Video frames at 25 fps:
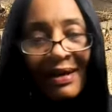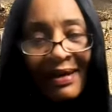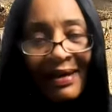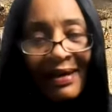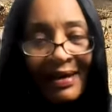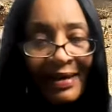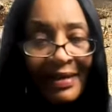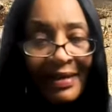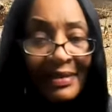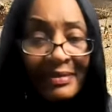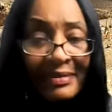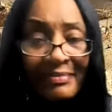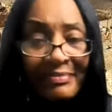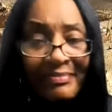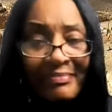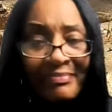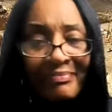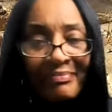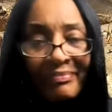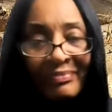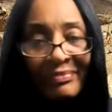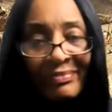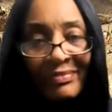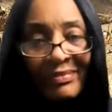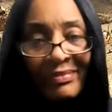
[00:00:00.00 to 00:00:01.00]
I
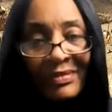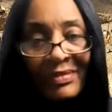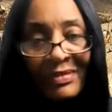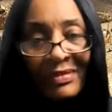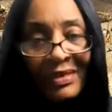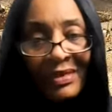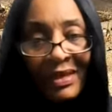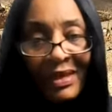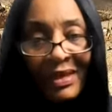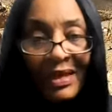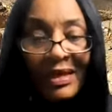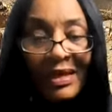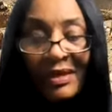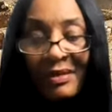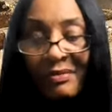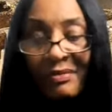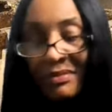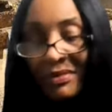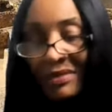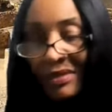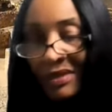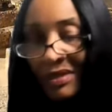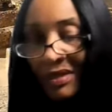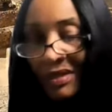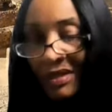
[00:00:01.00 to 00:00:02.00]

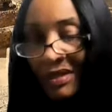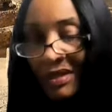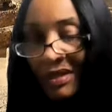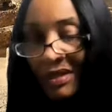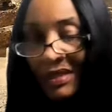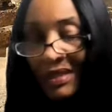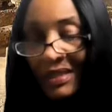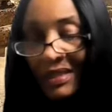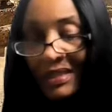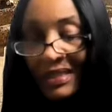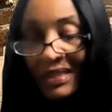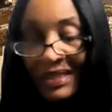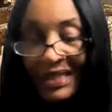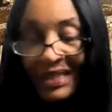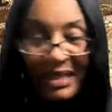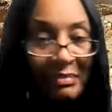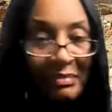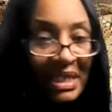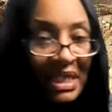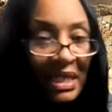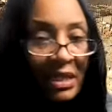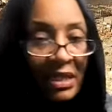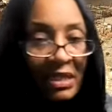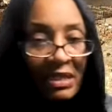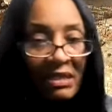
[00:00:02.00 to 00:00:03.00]
am
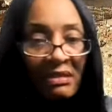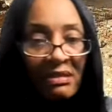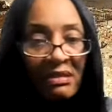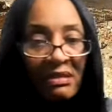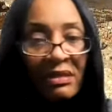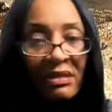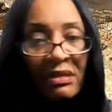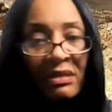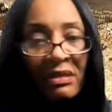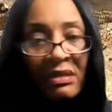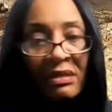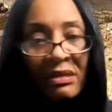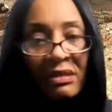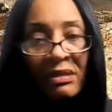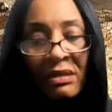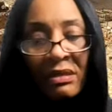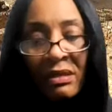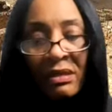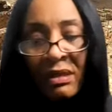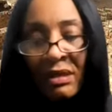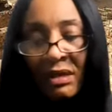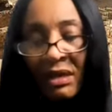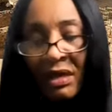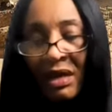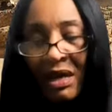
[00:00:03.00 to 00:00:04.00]
Simeon,
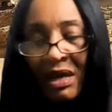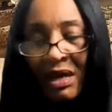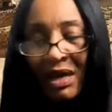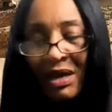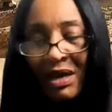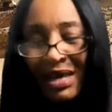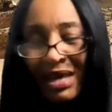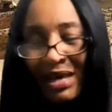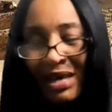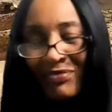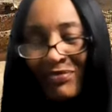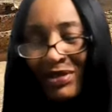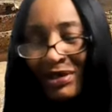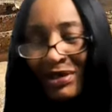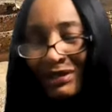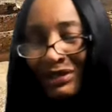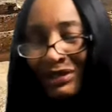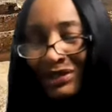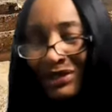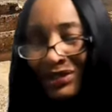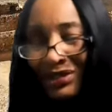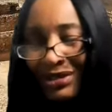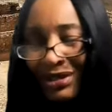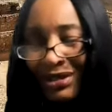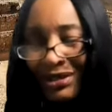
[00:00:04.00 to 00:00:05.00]
and the
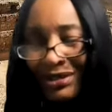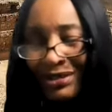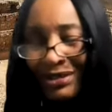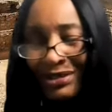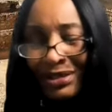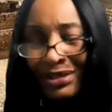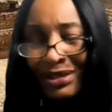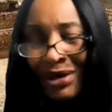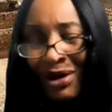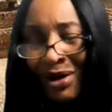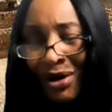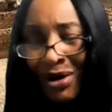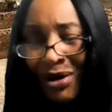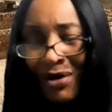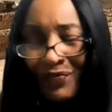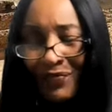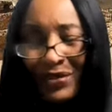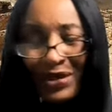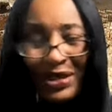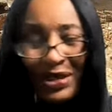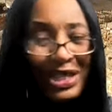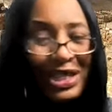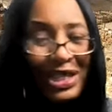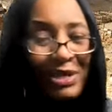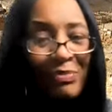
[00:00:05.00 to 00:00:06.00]
son of
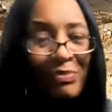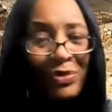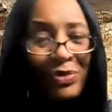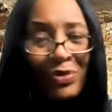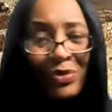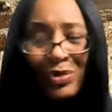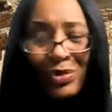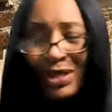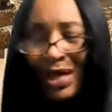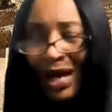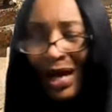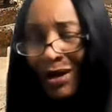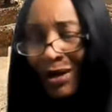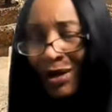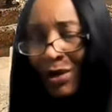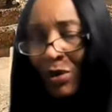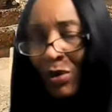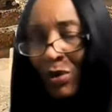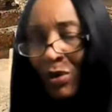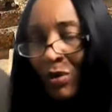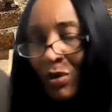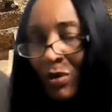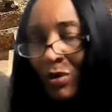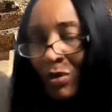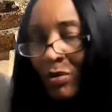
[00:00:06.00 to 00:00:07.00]
the Hebrew
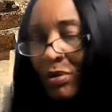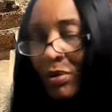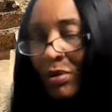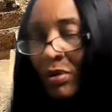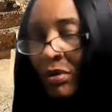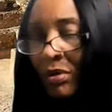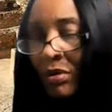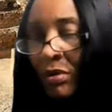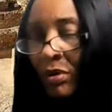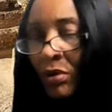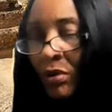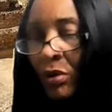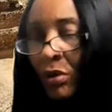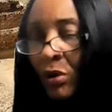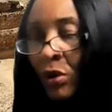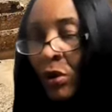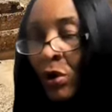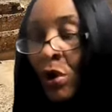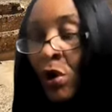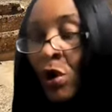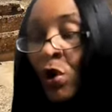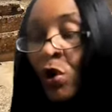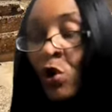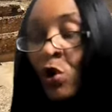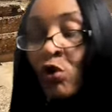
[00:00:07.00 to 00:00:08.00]
Jacob,
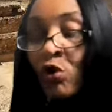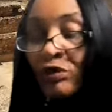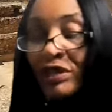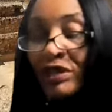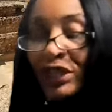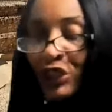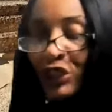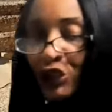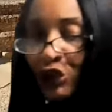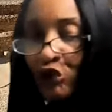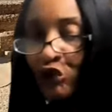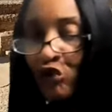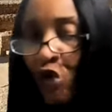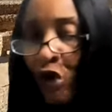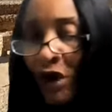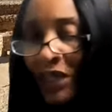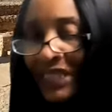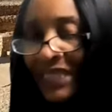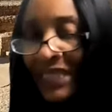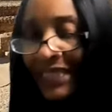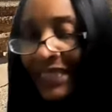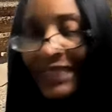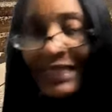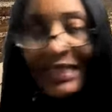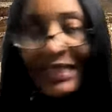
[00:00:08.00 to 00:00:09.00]
who
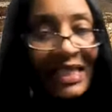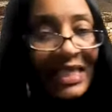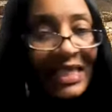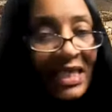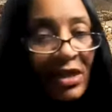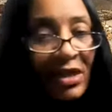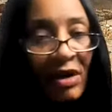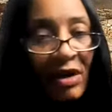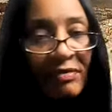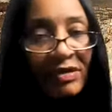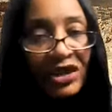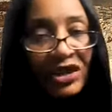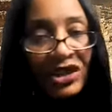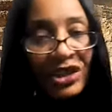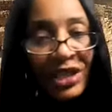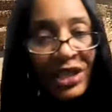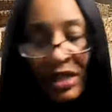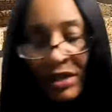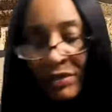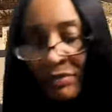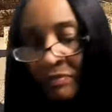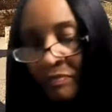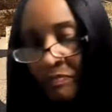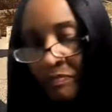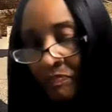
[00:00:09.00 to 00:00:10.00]
destroyed the city of
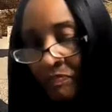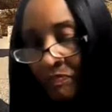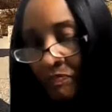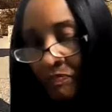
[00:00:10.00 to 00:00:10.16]
Shechem,